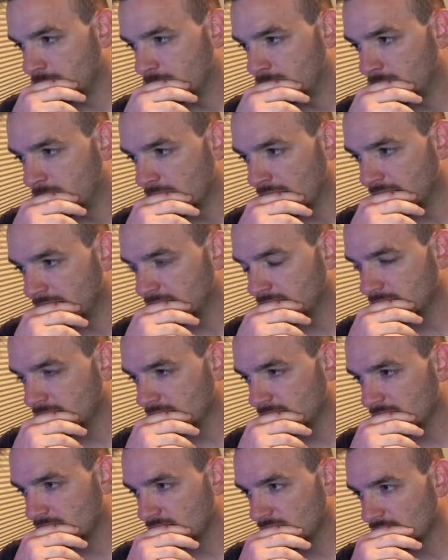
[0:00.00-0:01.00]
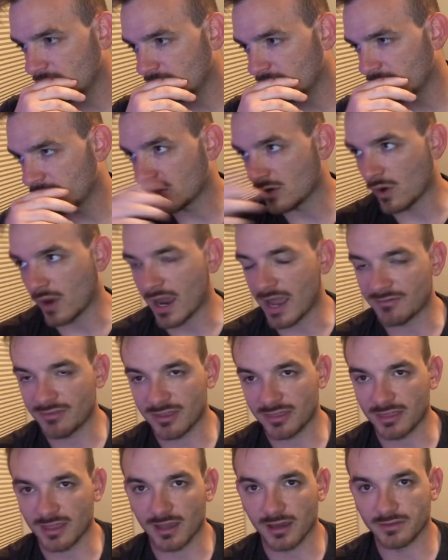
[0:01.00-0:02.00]
But I have the
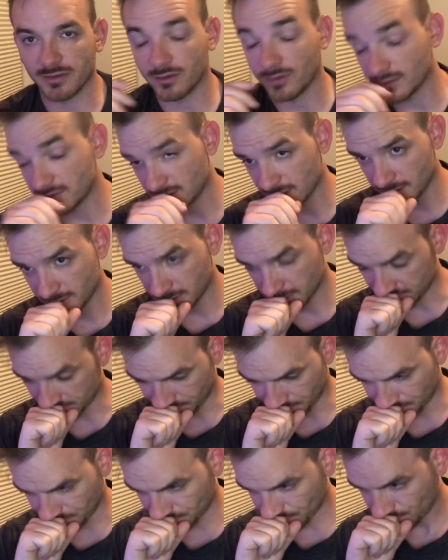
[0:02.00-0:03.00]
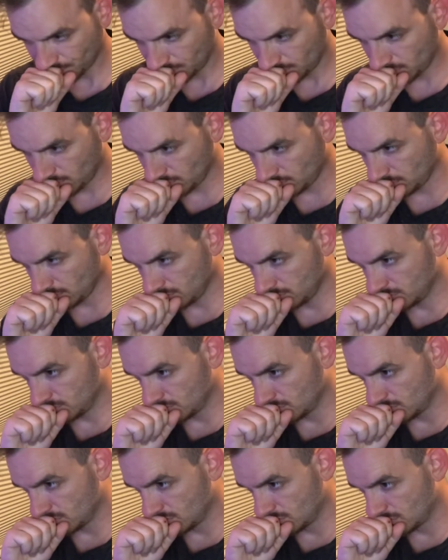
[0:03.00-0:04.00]
thing on there that says
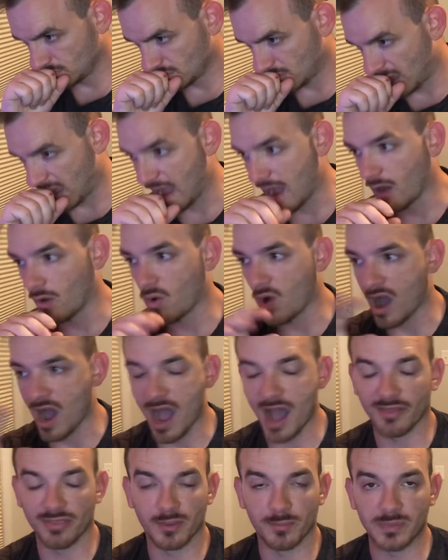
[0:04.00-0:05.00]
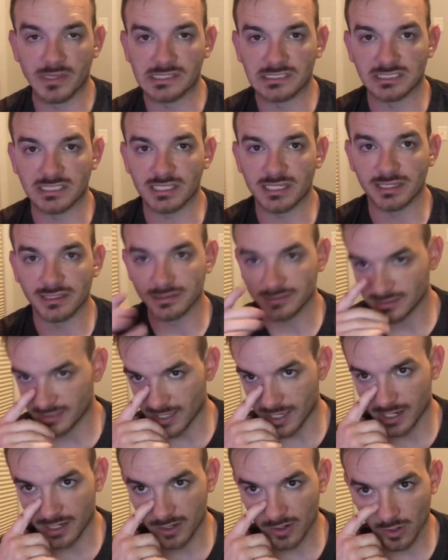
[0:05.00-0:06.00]
how hot the PC is,
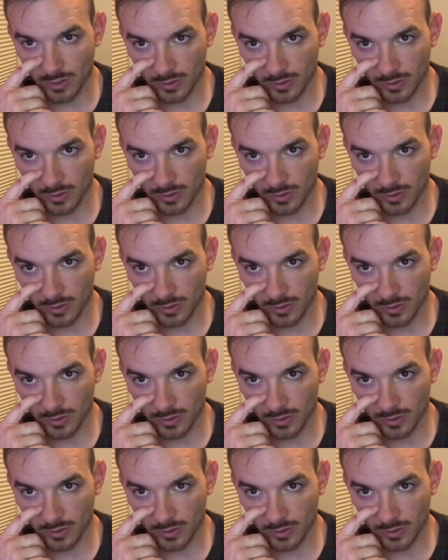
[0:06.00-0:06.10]
and